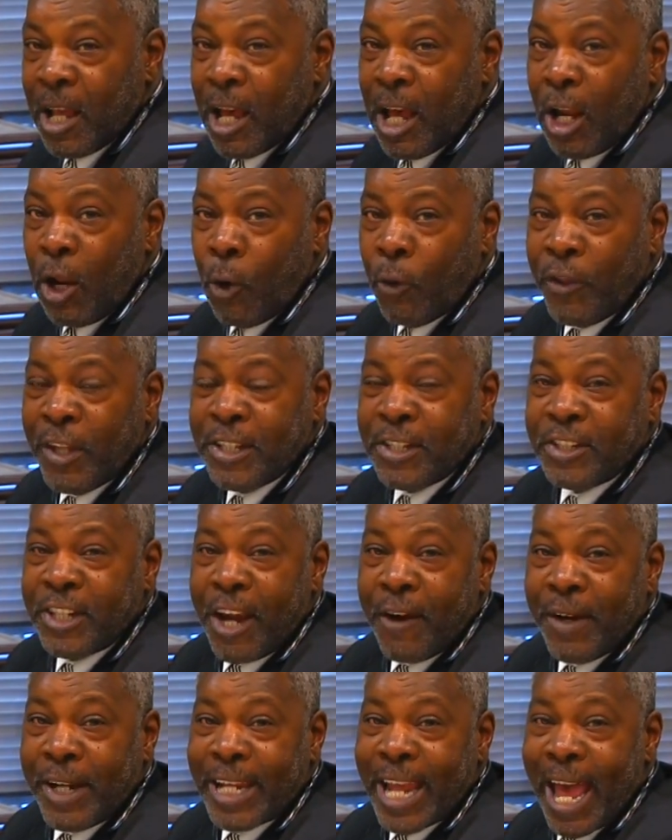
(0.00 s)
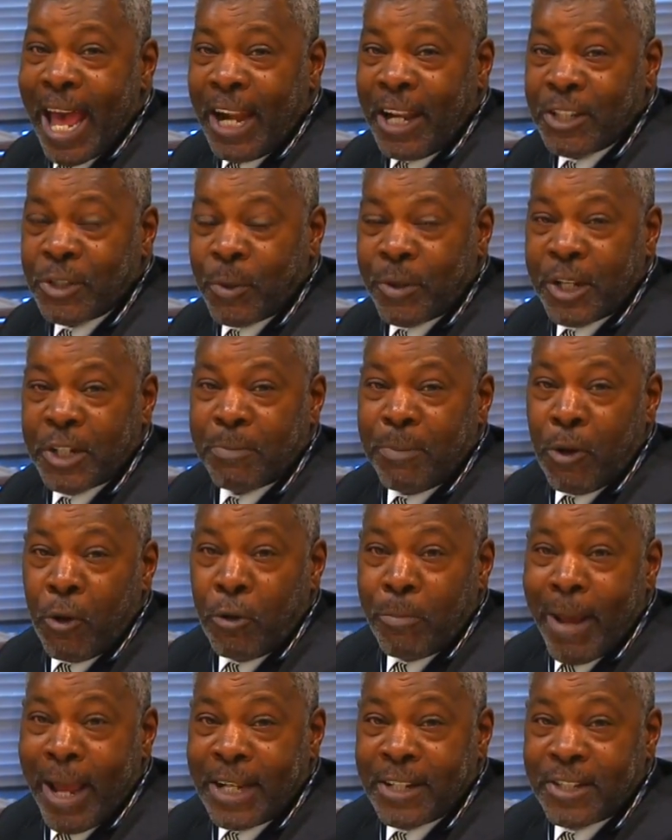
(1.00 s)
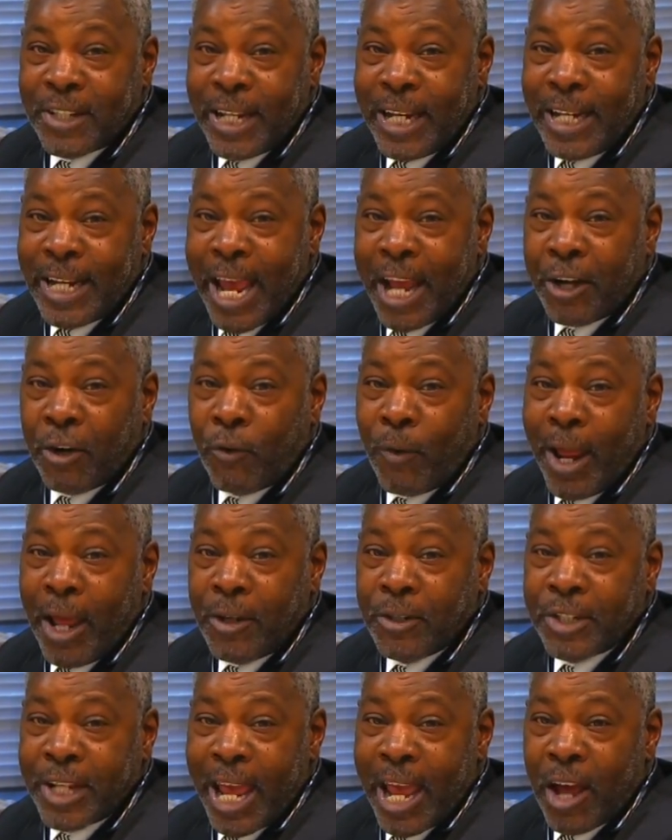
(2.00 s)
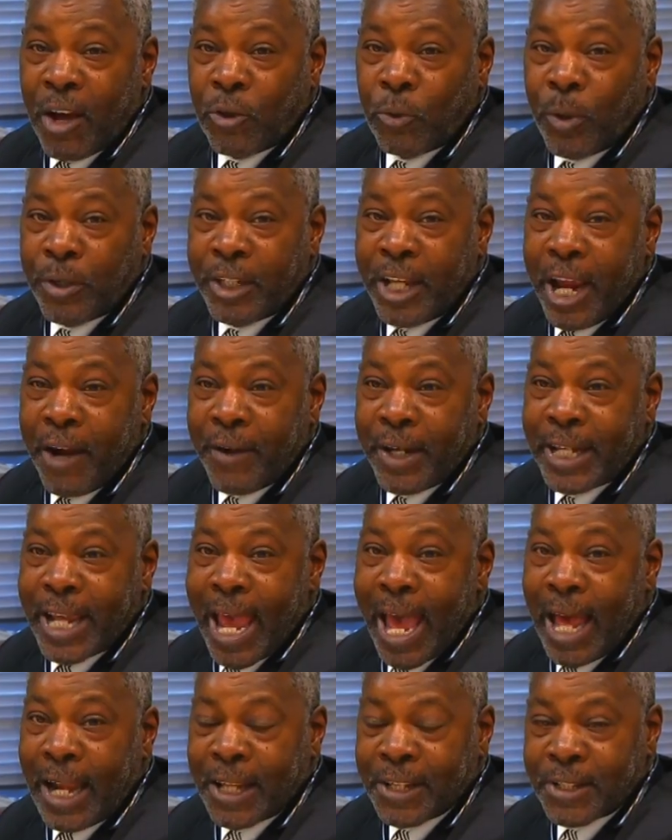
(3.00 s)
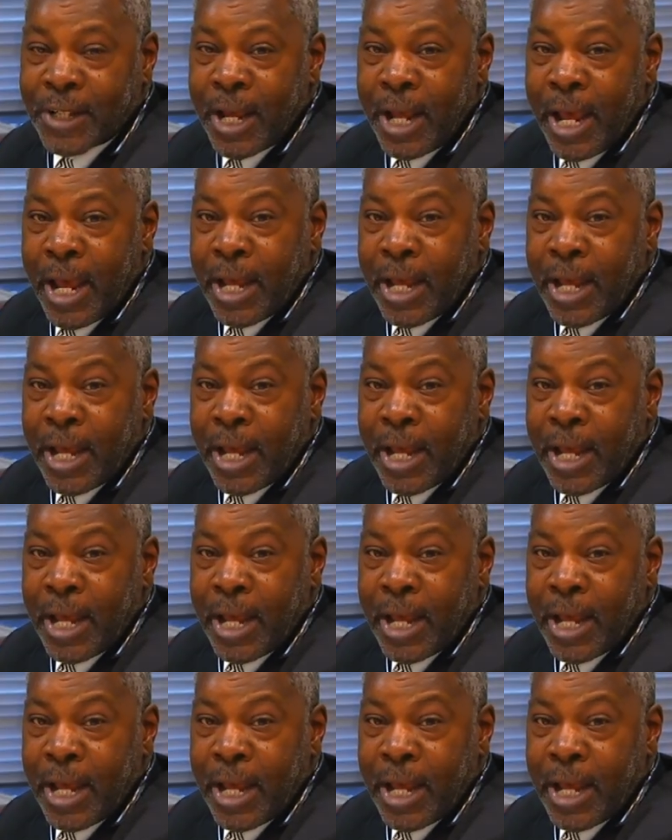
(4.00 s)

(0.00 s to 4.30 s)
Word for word: Hello, oh, this is Garry Callis with Explode Magazine and Around Town with Garry Callis.